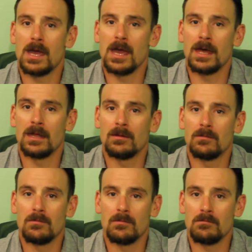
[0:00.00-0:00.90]

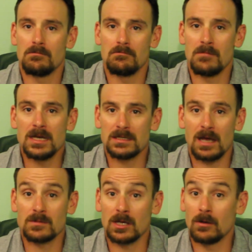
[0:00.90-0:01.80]
And many
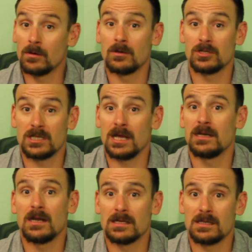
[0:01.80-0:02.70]
times I don't understand
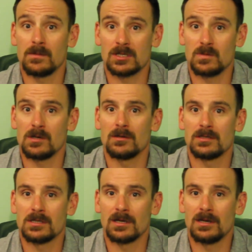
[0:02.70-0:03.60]
it as I'm
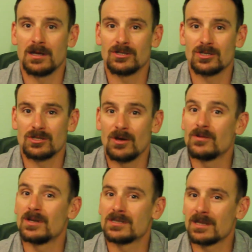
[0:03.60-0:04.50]
experiencing it. I just know
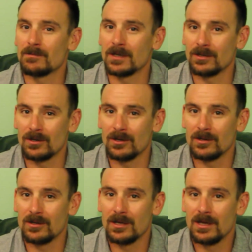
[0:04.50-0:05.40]
that it's something good.